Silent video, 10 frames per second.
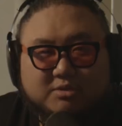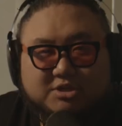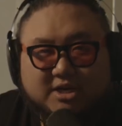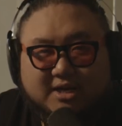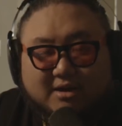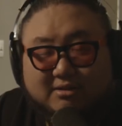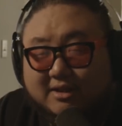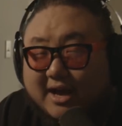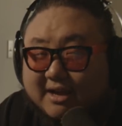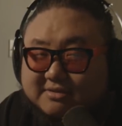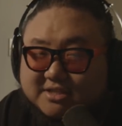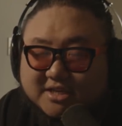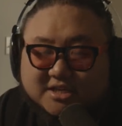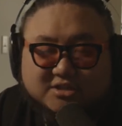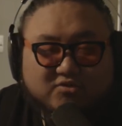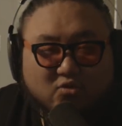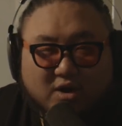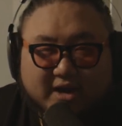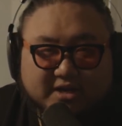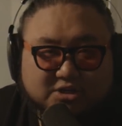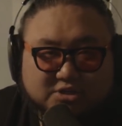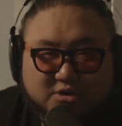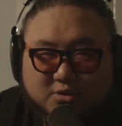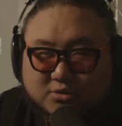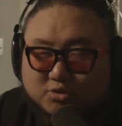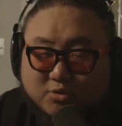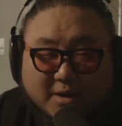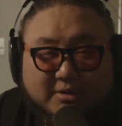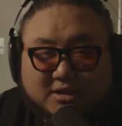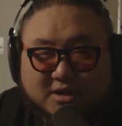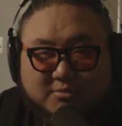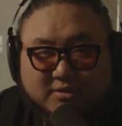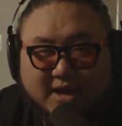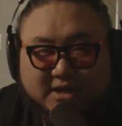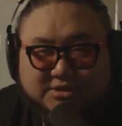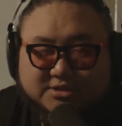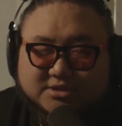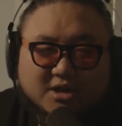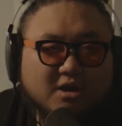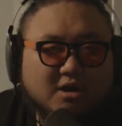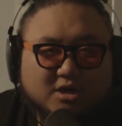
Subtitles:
We check out live stage, variety show, drama club reactions,